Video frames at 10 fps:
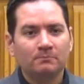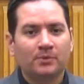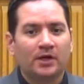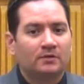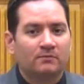
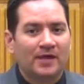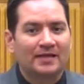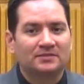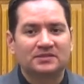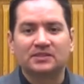But
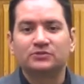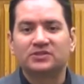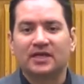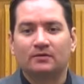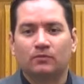that skill
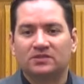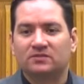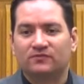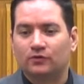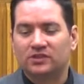set
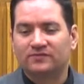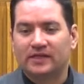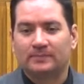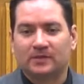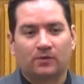wasn't fully
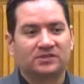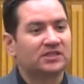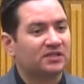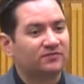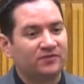developed. I wasn't
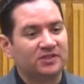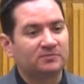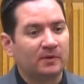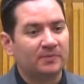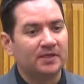going to finish
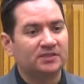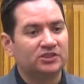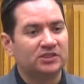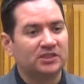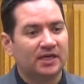my
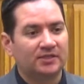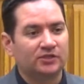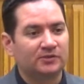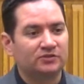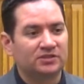PhD. I had
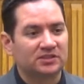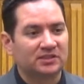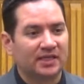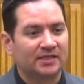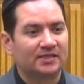no interest in
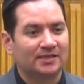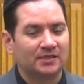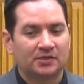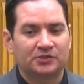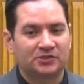getting that
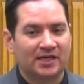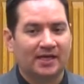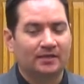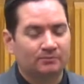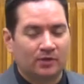doctor
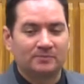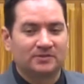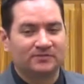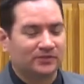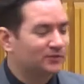tag. Props
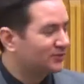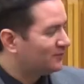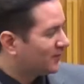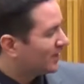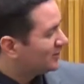to Viosa
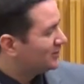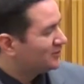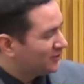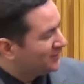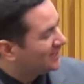for actually
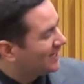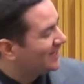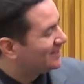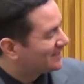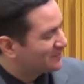doing
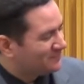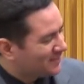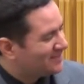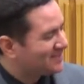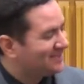that. That's
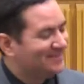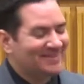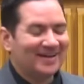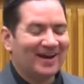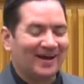amazing.
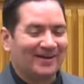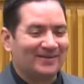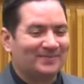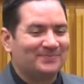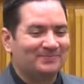
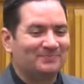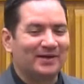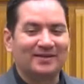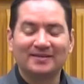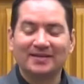
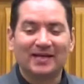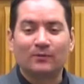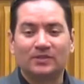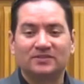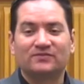But it
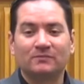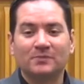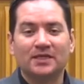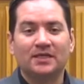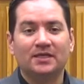wasn't for
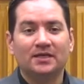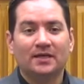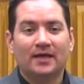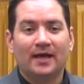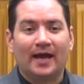me.
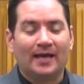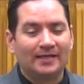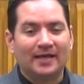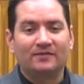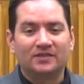And
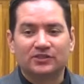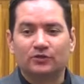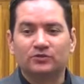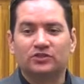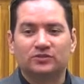again, this
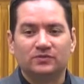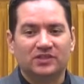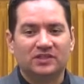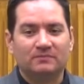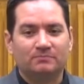goes to
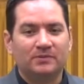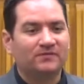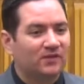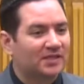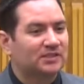the be
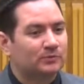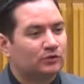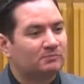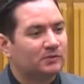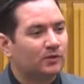flexible
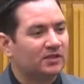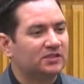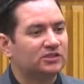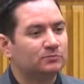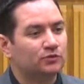and be
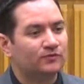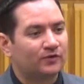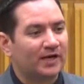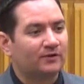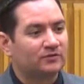willing to move
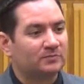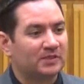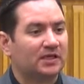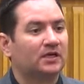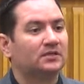around,
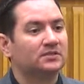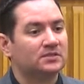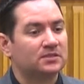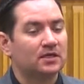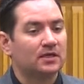
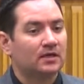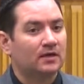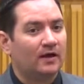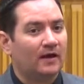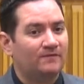because
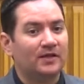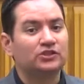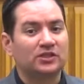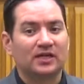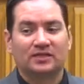
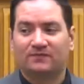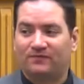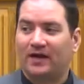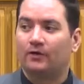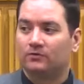Eventually, I
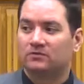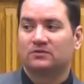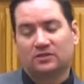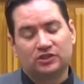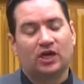found
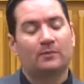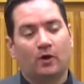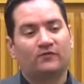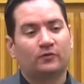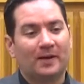the job
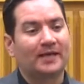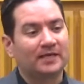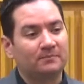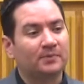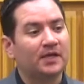offer back
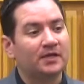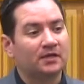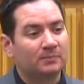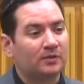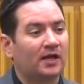at Pitt,
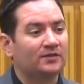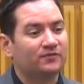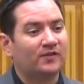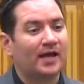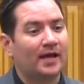applied
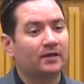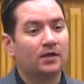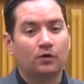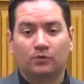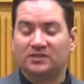for that,
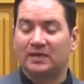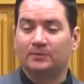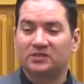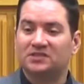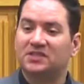was
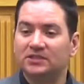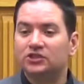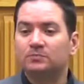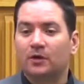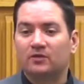able to teach
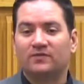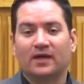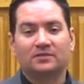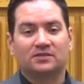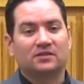as part of
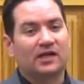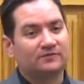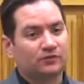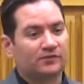that, did a lot of